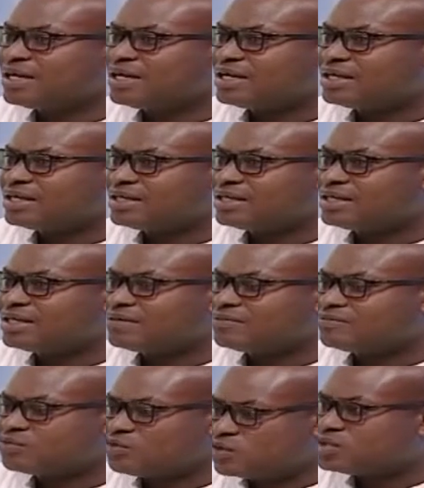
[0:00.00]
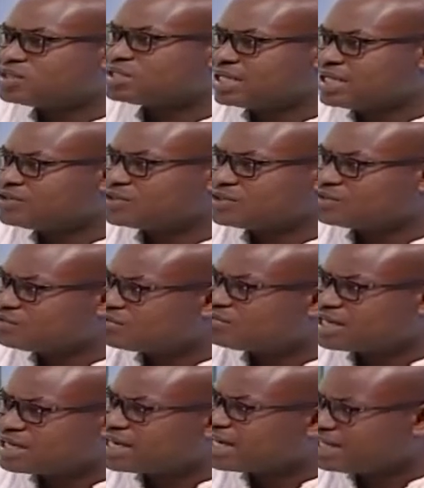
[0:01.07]
uh, good station
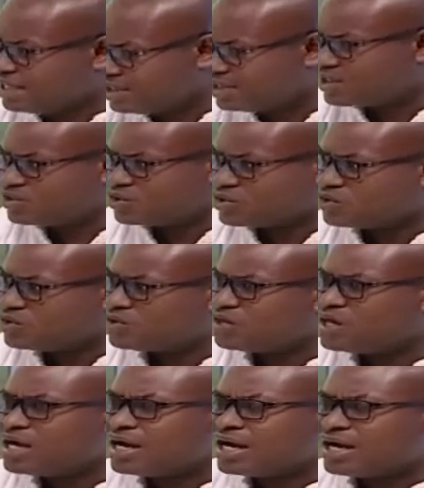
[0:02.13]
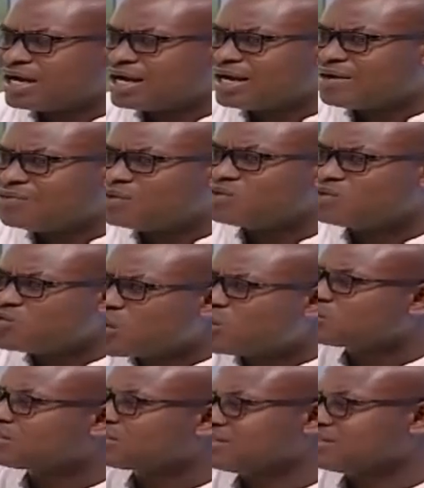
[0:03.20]
that I listen to, uh, would not